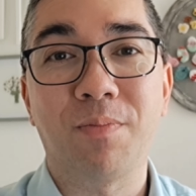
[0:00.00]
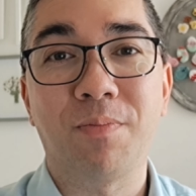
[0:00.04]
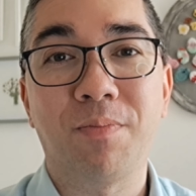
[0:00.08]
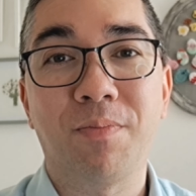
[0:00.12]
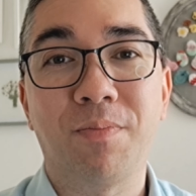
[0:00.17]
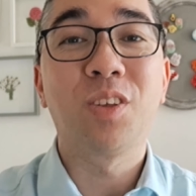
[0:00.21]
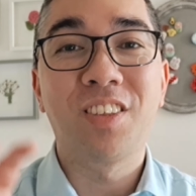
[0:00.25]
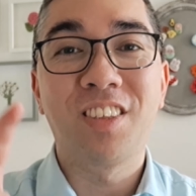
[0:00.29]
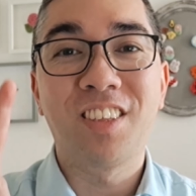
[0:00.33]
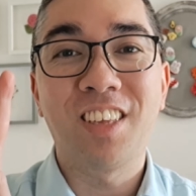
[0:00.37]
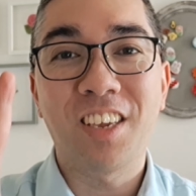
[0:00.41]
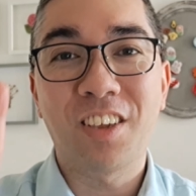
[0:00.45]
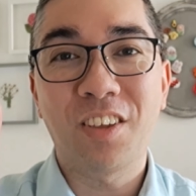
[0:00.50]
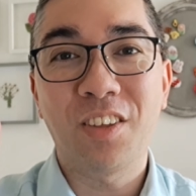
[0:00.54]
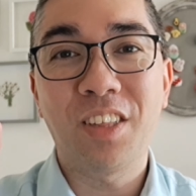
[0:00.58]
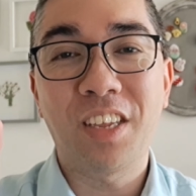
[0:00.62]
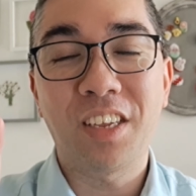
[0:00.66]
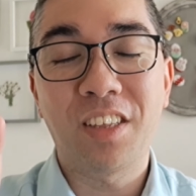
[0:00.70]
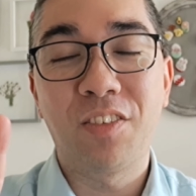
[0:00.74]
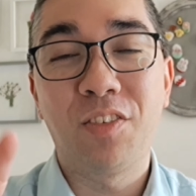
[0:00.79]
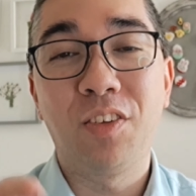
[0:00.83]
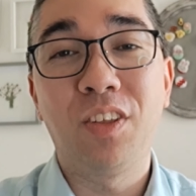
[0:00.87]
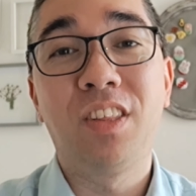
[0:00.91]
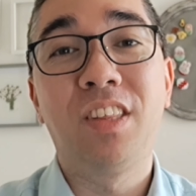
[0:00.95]
The second
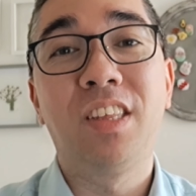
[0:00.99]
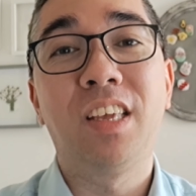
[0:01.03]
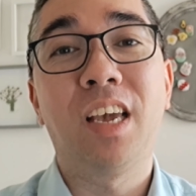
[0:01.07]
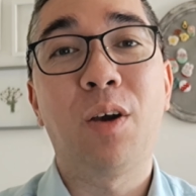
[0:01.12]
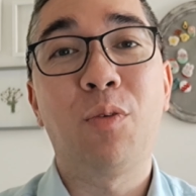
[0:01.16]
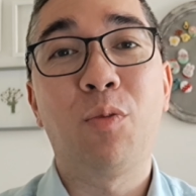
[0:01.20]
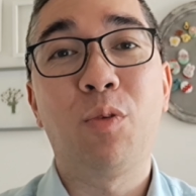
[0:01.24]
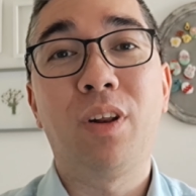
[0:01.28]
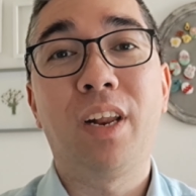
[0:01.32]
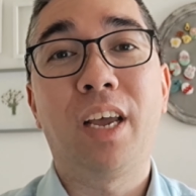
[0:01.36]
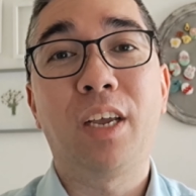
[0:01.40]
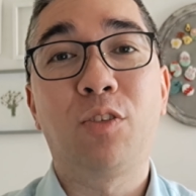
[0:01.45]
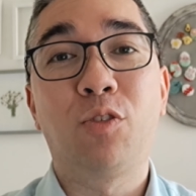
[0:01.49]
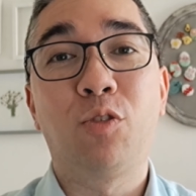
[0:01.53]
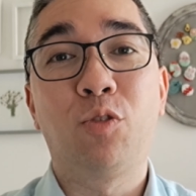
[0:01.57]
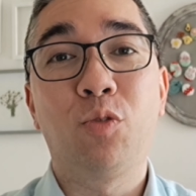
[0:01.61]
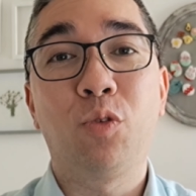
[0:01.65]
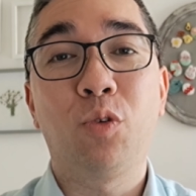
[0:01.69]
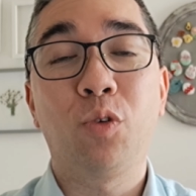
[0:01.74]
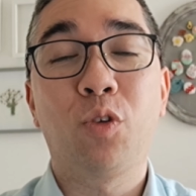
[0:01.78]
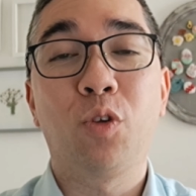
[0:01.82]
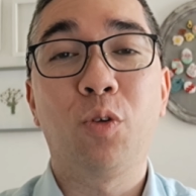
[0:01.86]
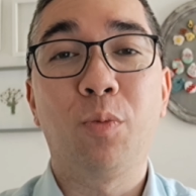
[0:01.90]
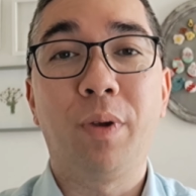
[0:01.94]
activity I would like to
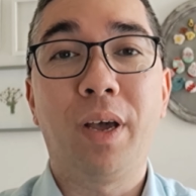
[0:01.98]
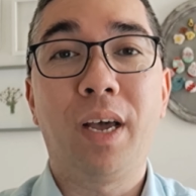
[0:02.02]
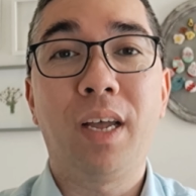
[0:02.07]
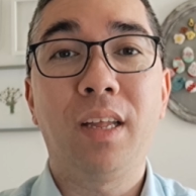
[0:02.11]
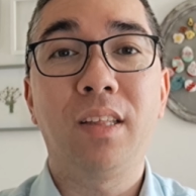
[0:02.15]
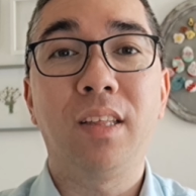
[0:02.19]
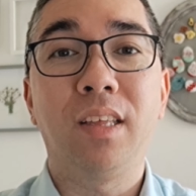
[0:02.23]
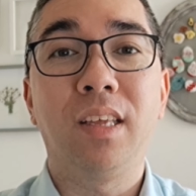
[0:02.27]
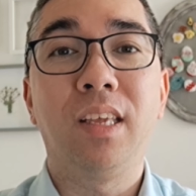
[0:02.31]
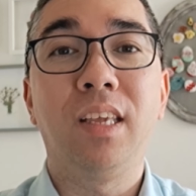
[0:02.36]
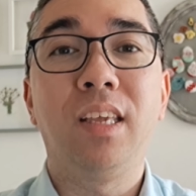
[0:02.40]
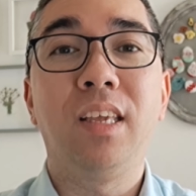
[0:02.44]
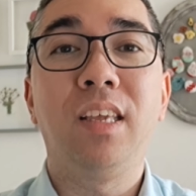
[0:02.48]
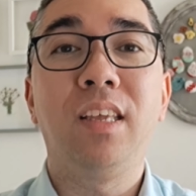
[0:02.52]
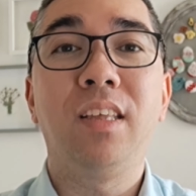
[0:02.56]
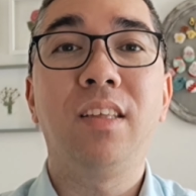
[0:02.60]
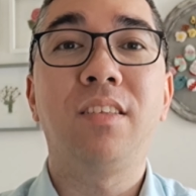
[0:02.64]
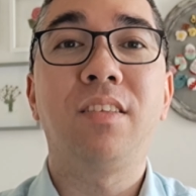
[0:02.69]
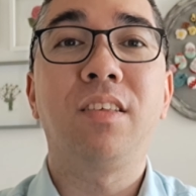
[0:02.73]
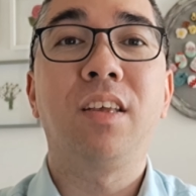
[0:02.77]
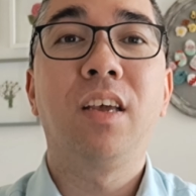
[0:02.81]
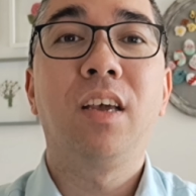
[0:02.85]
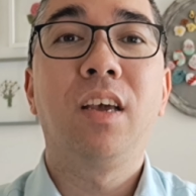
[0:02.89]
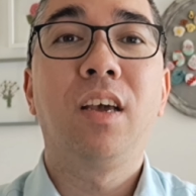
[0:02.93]
talk about
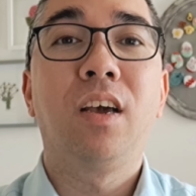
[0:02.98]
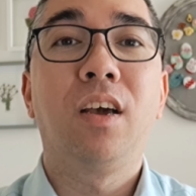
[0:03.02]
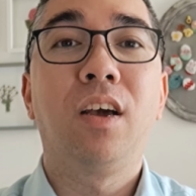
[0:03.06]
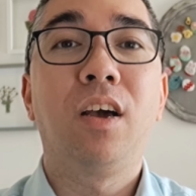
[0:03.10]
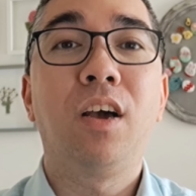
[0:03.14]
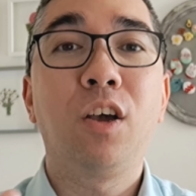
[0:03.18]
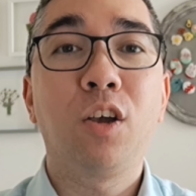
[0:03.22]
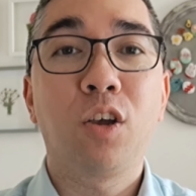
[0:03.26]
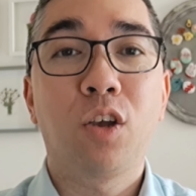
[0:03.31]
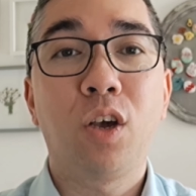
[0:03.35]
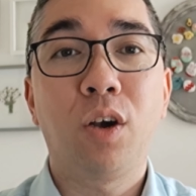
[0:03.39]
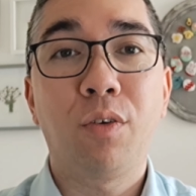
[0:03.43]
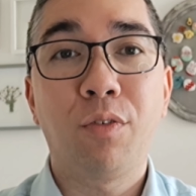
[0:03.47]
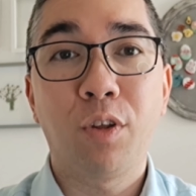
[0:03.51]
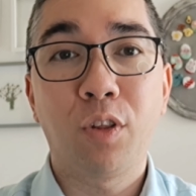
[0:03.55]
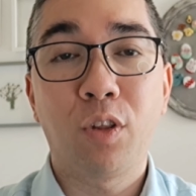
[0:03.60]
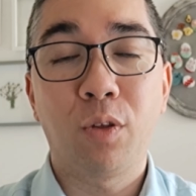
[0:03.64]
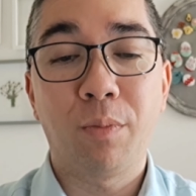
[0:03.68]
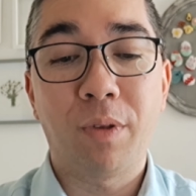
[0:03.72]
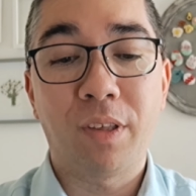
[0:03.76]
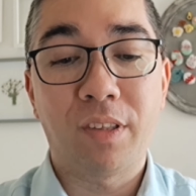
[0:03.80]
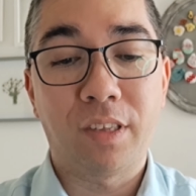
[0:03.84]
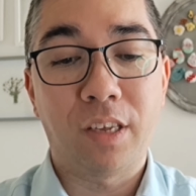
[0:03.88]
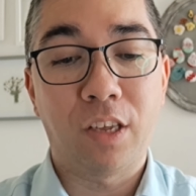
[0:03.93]
is uncover the
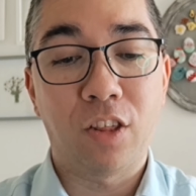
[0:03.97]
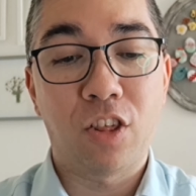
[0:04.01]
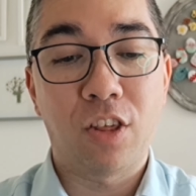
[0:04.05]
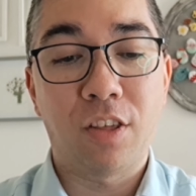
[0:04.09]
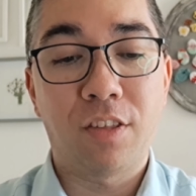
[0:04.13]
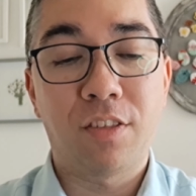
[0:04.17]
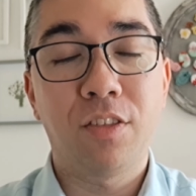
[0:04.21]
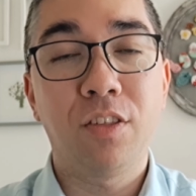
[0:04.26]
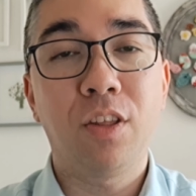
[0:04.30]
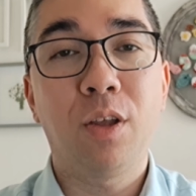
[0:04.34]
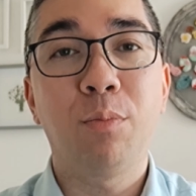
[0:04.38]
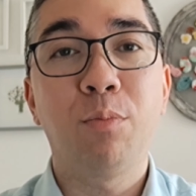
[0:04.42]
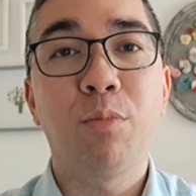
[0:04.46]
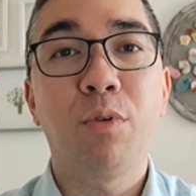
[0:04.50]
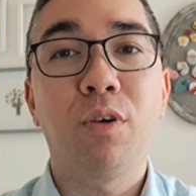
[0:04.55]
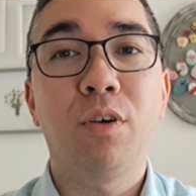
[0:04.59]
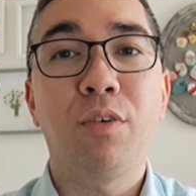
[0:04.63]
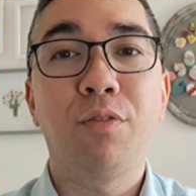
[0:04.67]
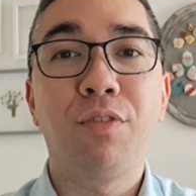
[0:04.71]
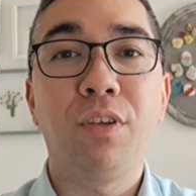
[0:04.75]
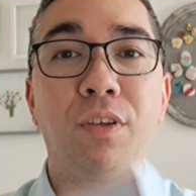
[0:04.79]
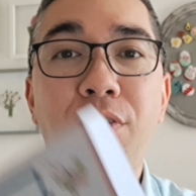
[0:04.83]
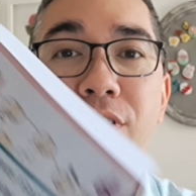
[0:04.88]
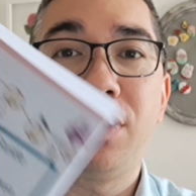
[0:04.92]
message. It's number
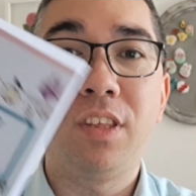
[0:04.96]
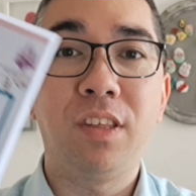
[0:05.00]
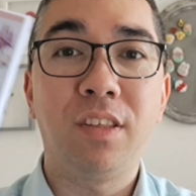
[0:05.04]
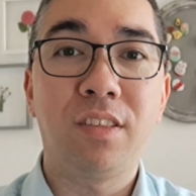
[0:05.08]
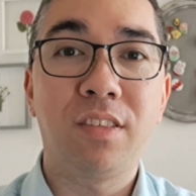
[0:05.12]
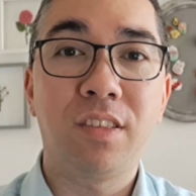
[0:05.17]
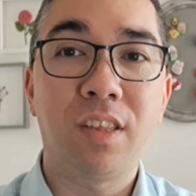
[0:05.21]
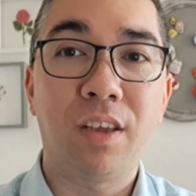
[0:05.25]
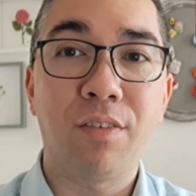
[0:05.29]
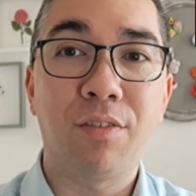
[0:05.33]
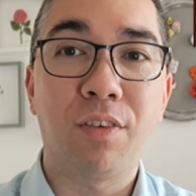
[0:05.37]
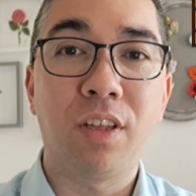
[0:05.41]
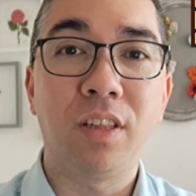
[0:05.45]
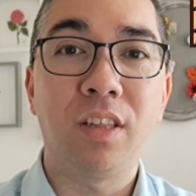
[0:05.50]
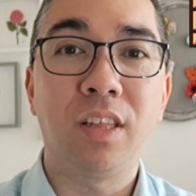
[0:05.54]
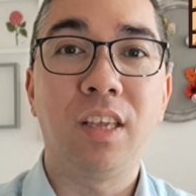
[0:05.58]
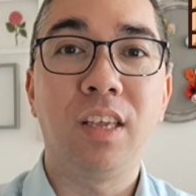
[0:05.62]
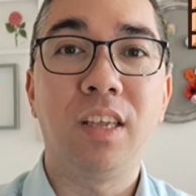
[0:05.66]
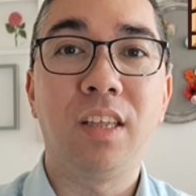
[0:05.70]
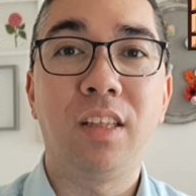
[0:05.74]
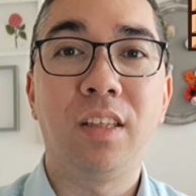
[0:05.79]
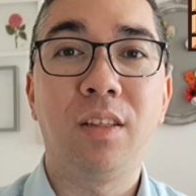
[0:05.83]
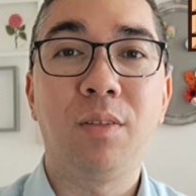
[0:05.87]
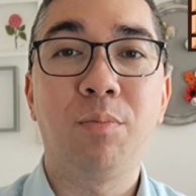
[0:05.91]
57
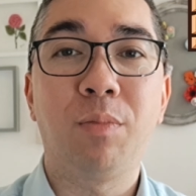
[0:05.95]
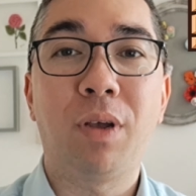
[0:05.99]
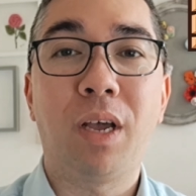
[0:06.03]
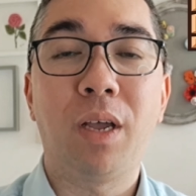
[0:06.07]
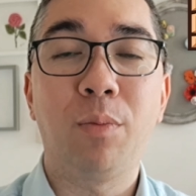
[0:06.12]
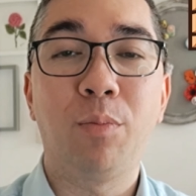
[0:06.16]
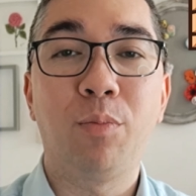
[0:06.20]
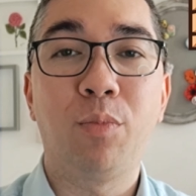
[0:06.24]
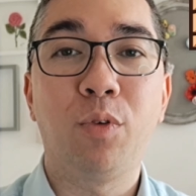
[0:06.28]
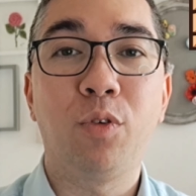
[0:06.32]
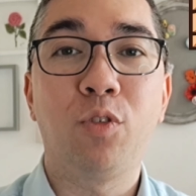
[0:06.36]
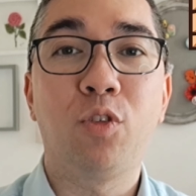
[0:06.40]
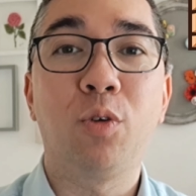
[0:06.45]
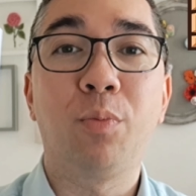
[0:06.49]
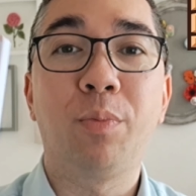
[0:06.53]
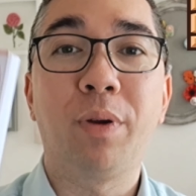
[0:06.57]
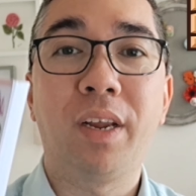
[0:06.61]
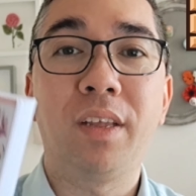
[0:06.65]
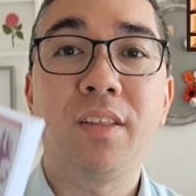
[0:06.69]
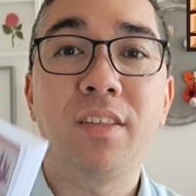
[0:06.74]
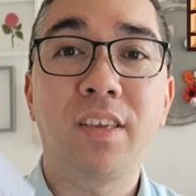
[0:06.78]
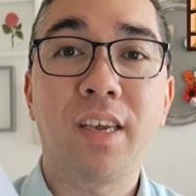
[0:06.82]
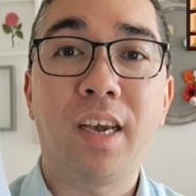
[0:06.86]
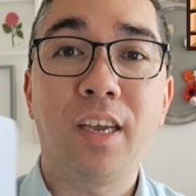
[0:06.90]
in my book, The
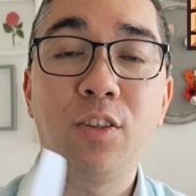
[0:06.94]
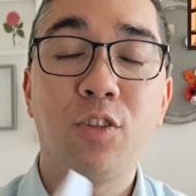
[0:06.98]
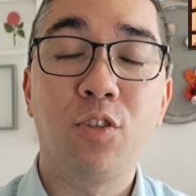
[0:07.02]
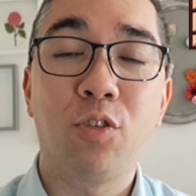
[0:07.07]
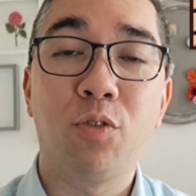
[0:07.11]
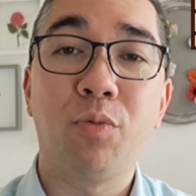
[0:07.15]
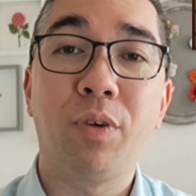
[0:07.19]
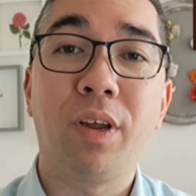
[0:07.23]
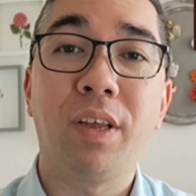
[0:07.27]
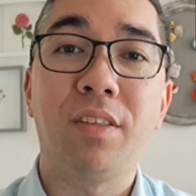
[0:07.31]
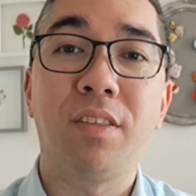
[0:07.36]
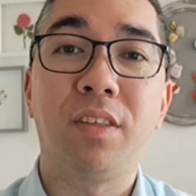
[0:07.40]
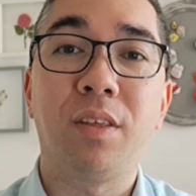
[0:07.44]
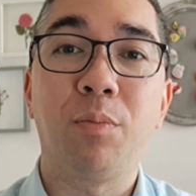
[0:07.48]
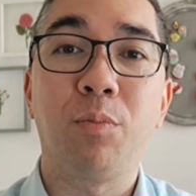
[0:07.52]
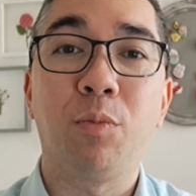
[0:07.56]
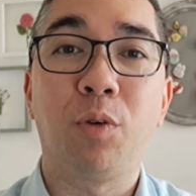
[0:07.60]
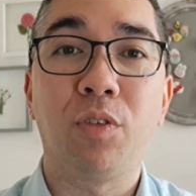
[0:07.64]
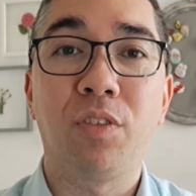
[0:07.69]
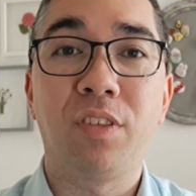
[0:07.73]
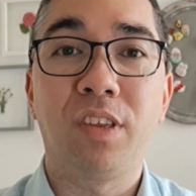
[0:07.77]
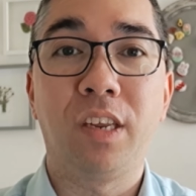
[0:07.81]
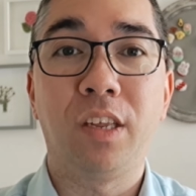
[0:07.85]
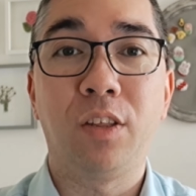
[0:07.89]
Parent's Guide to Raising
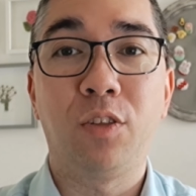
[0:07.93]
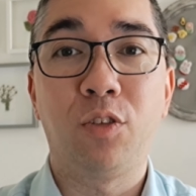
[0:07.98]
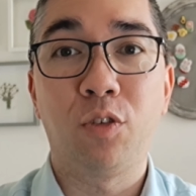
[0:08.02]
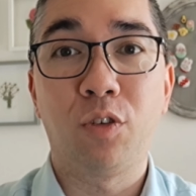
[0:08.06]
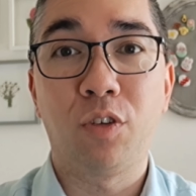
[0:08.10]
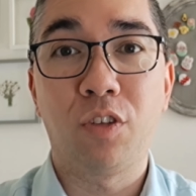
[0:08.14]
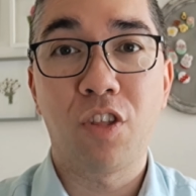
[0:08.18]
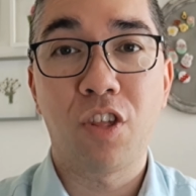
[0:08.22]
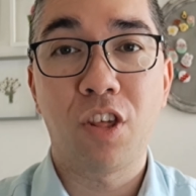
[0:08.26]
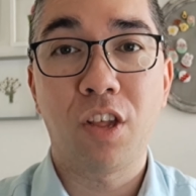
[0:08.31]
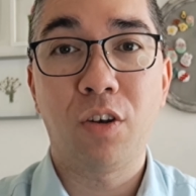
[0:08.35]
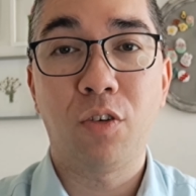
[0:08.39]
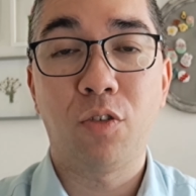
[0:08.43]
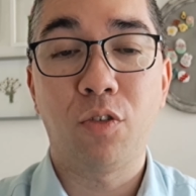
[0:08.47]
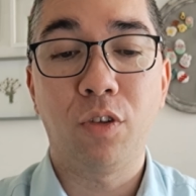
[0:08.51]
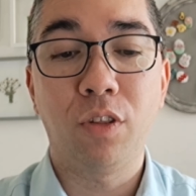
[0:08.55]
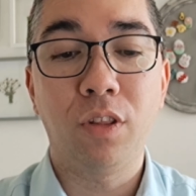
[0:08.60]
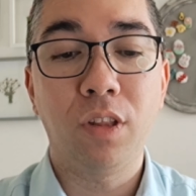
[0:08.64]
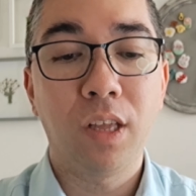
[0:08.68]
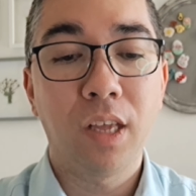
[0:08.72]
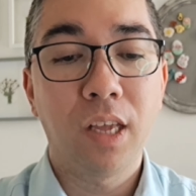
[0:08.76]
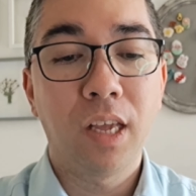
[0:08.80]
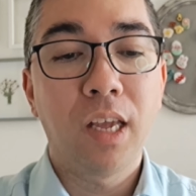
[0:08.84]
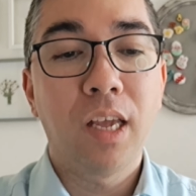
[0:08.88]
Multi-literate
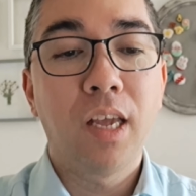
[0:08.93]
Children.